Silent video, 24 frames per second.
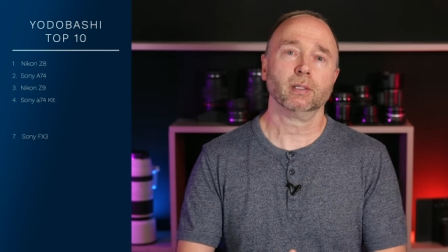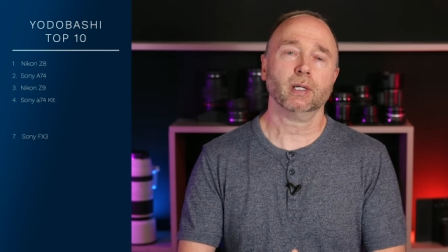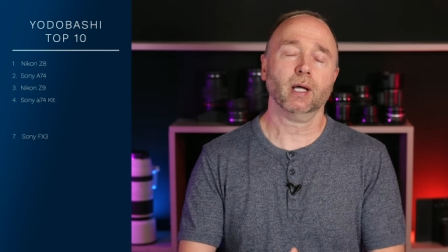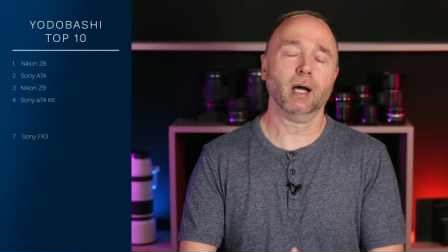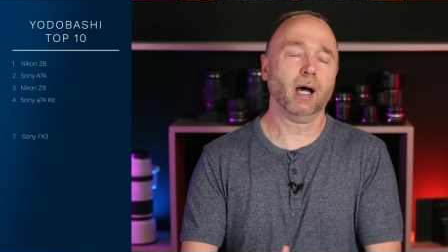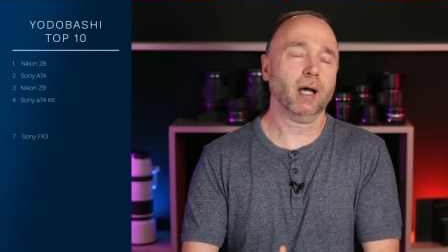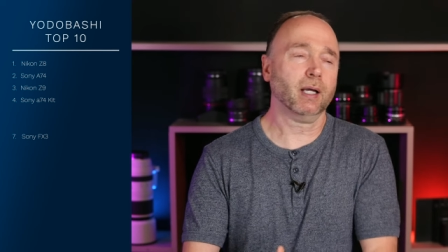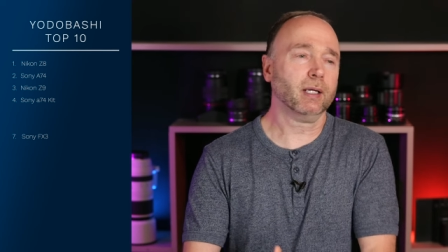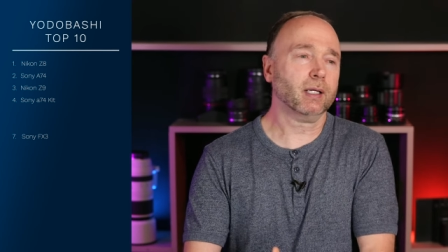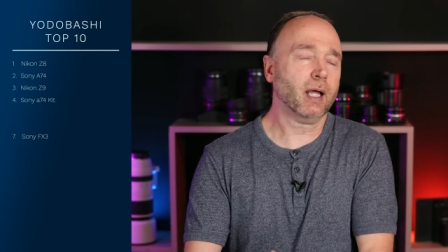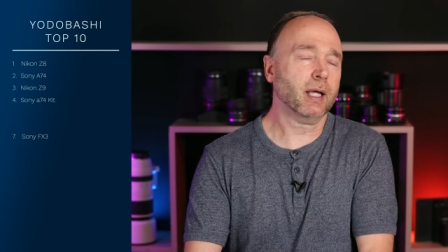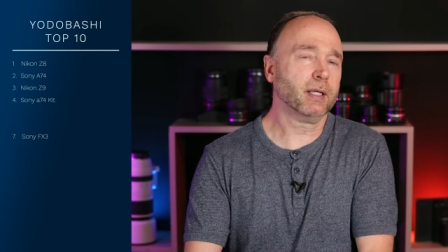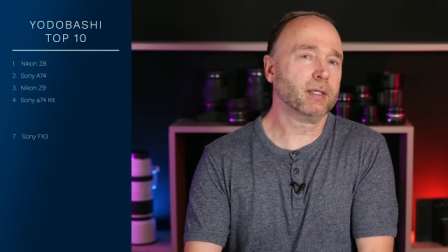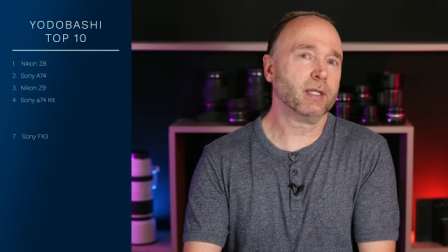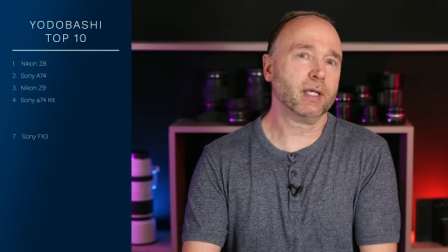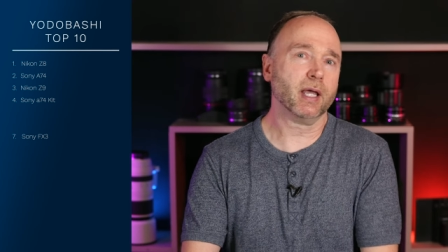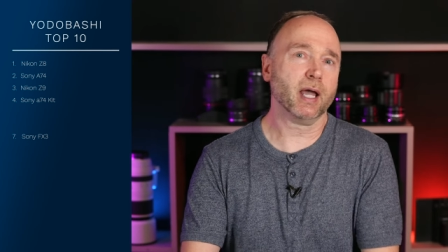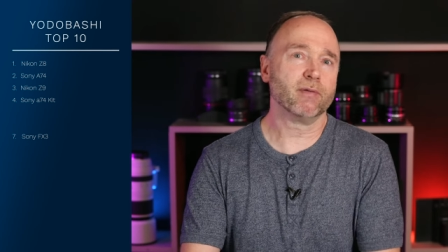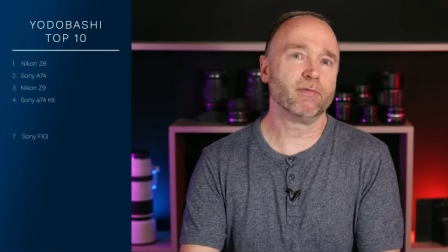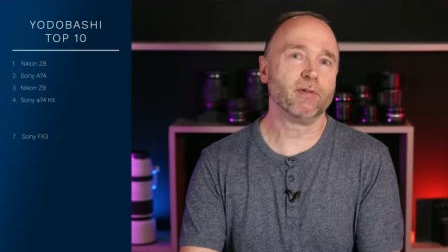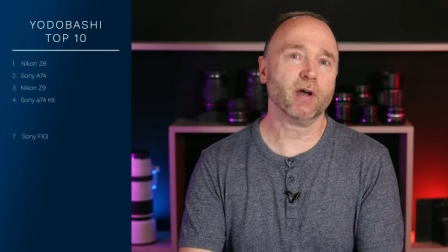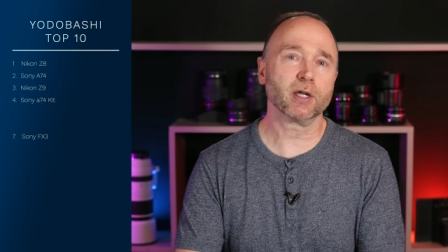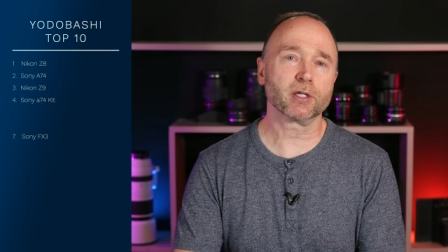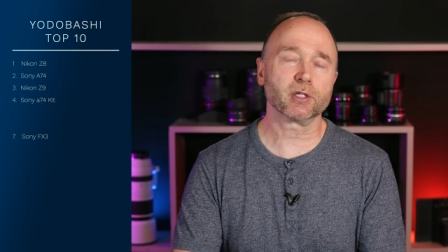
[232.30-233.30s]
I like the
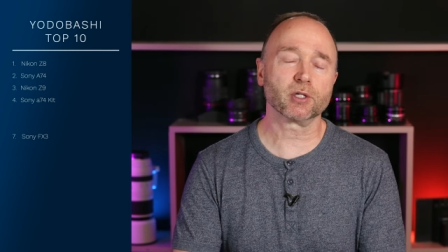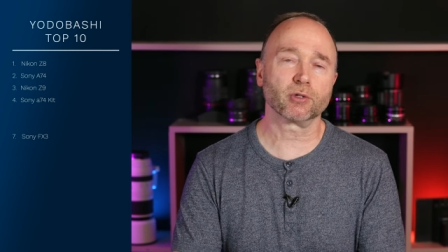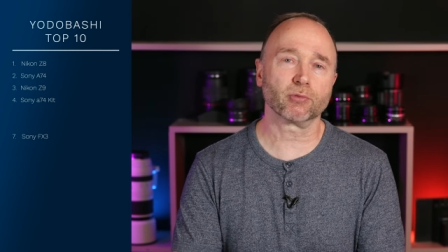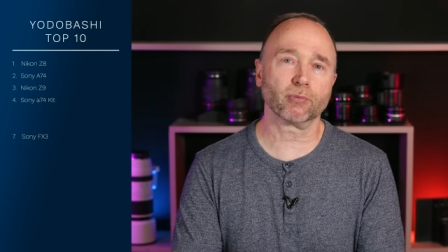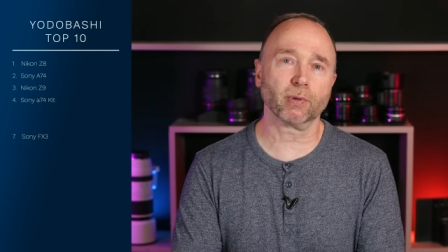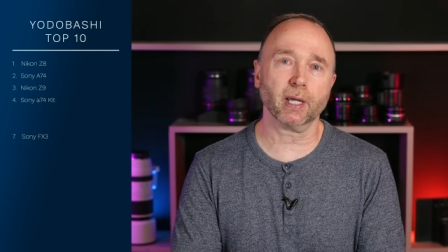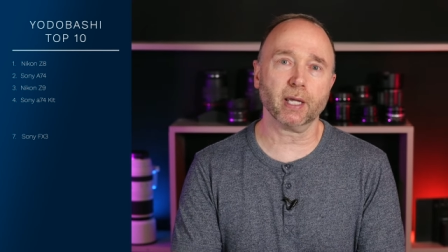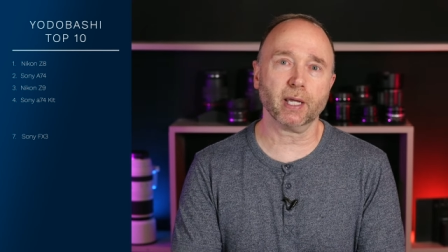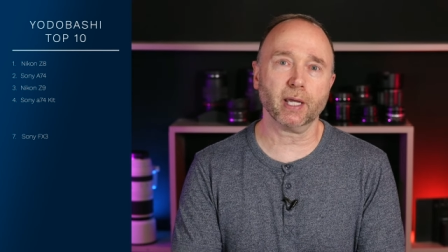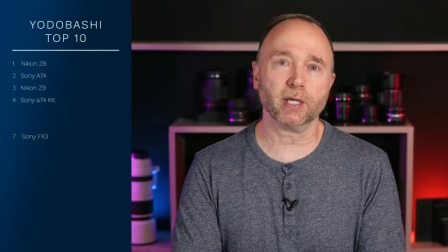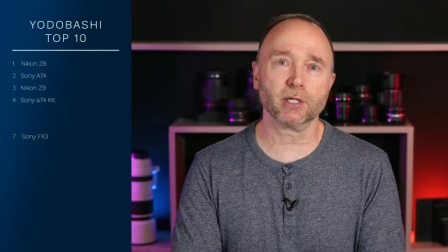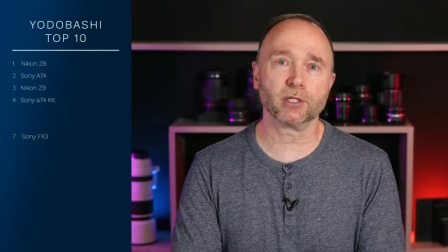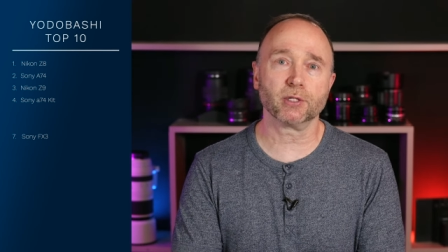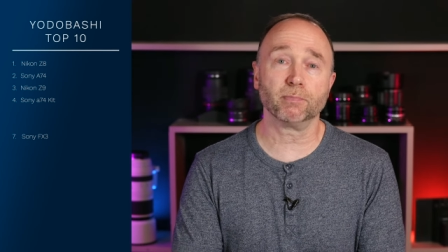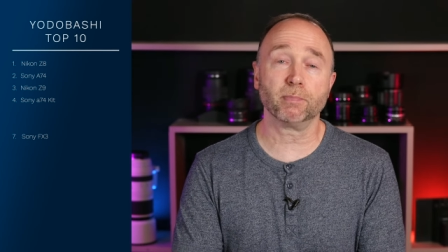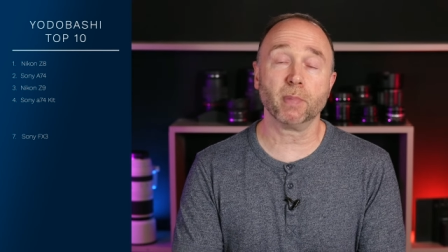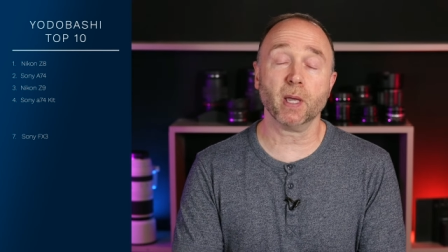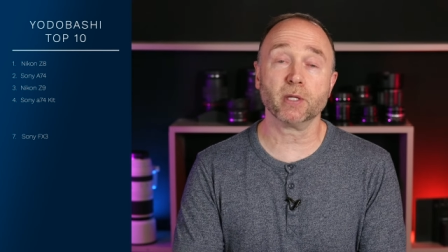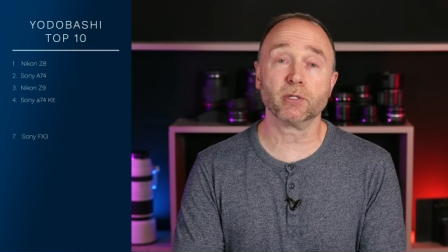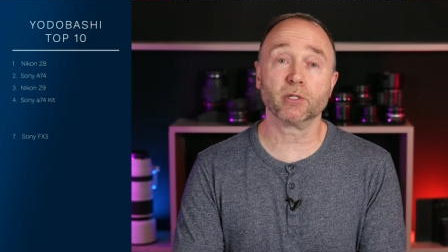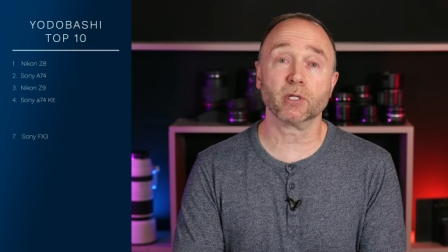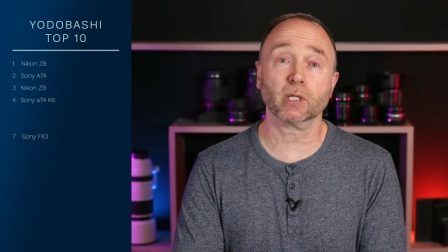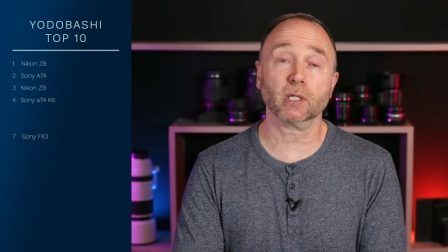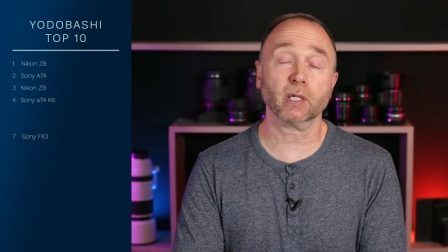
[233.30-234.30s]
F X three. It's
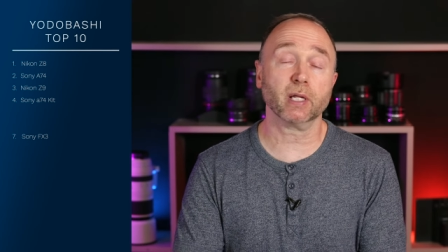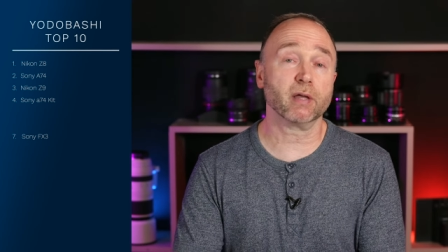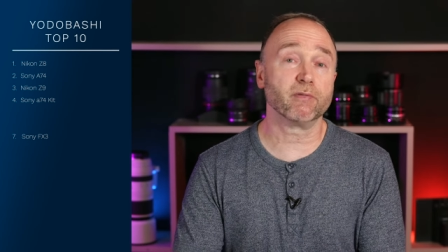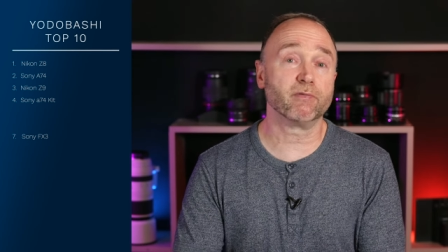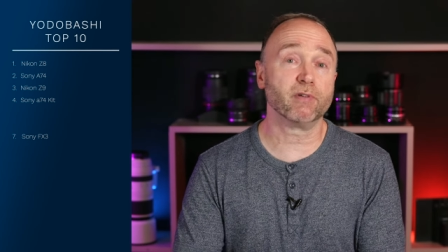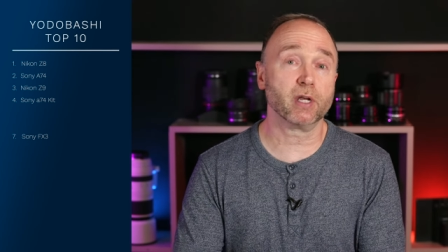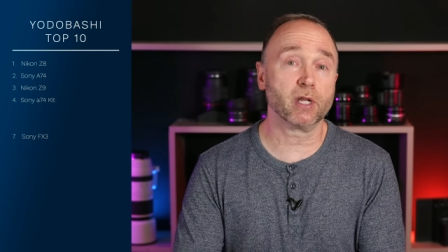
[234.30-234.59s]
basically a